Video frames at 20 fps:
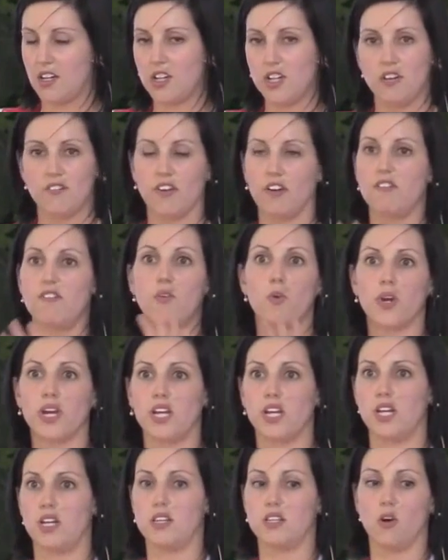could have
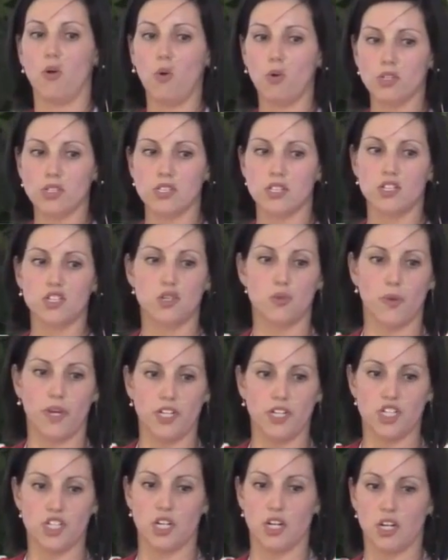avoided the whole
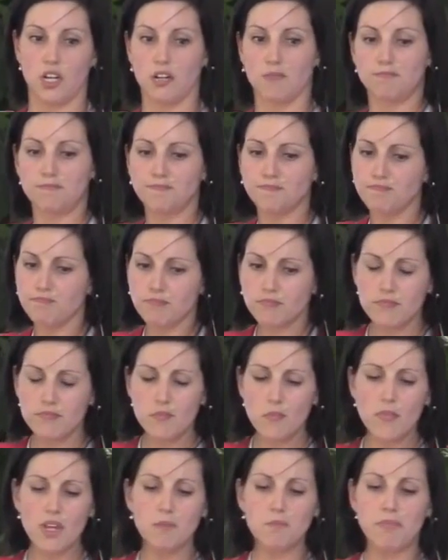situation
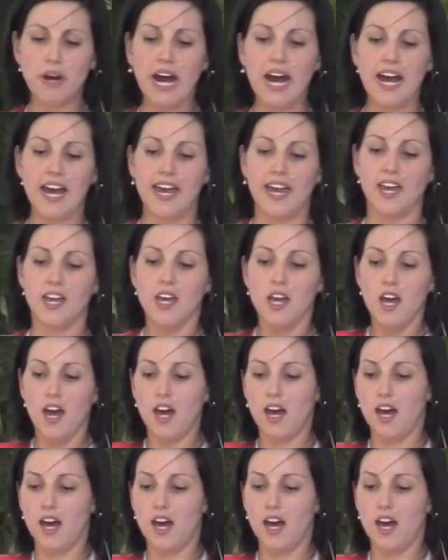by